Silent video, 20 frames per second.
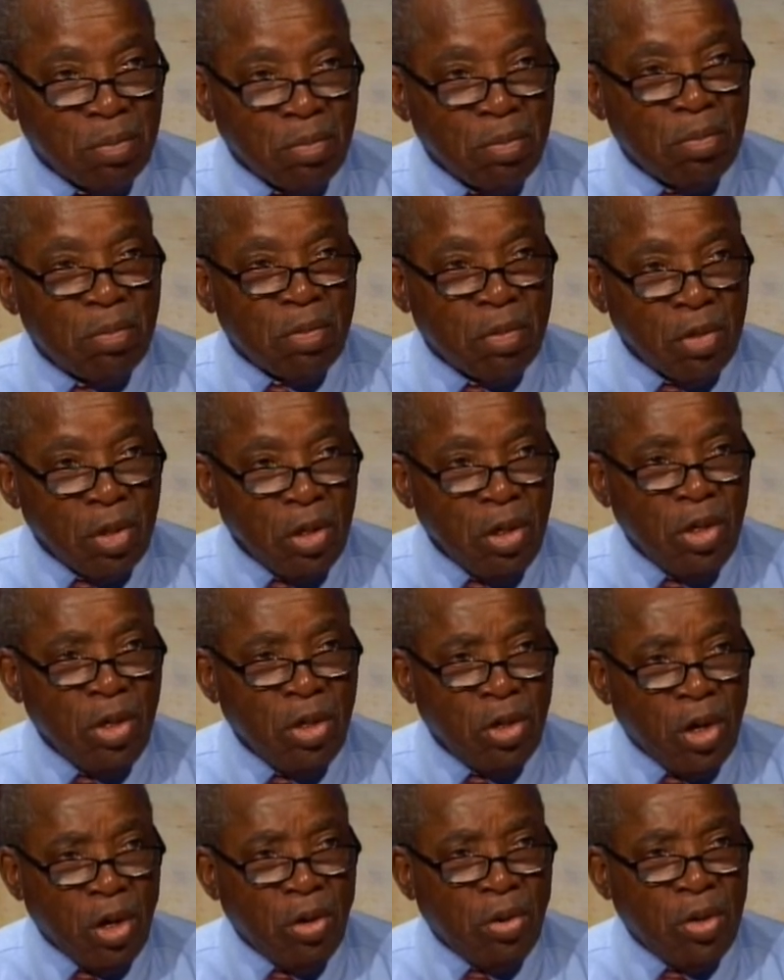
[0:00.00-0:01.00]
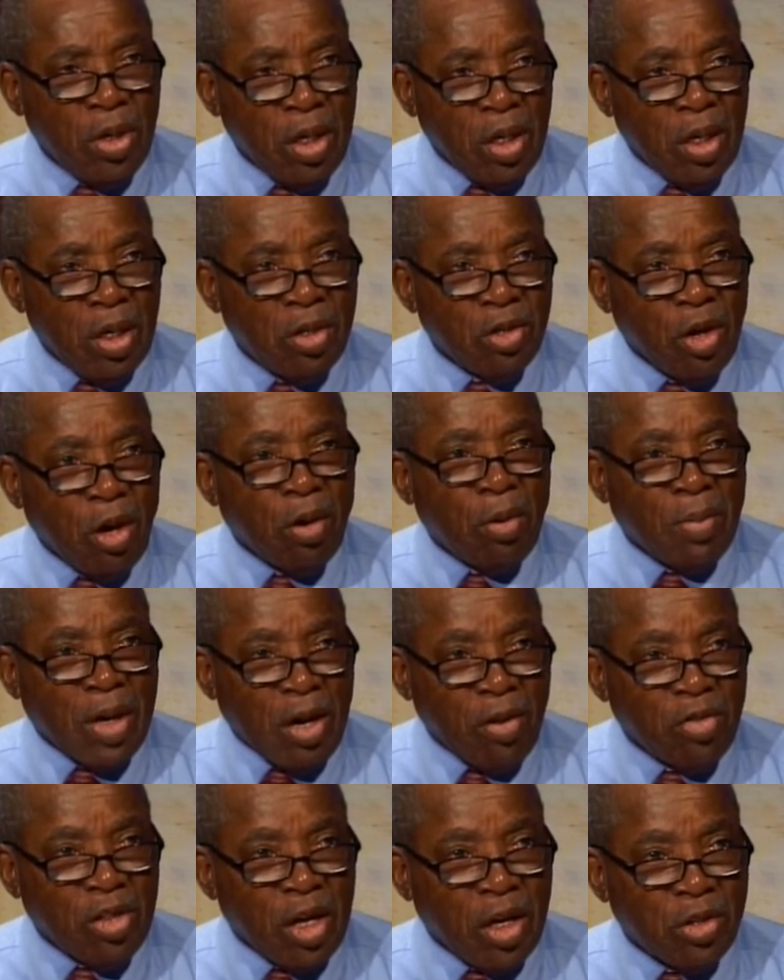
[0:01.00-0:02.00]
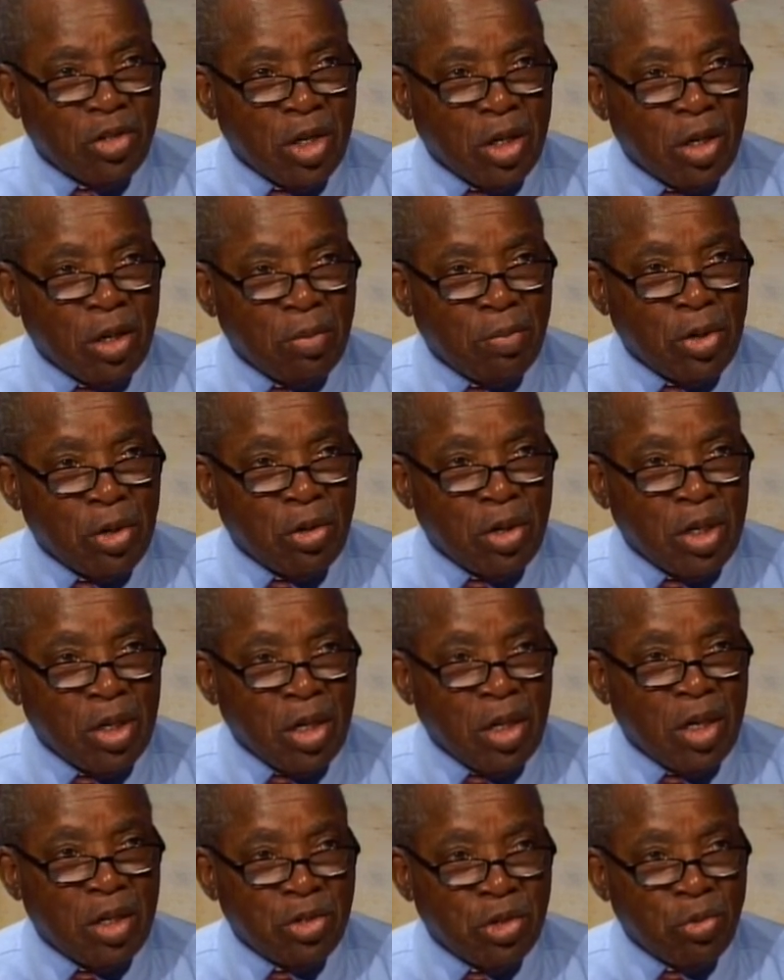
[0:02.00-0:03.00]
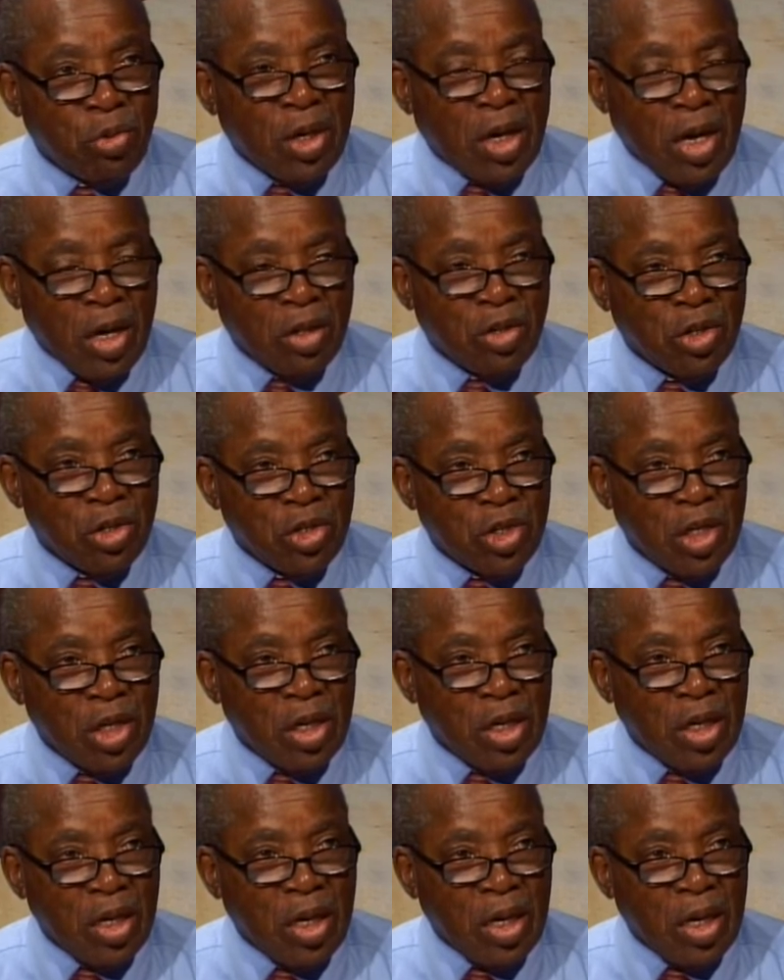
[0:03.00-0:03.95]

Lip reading: and talk about things in community that you would like to see.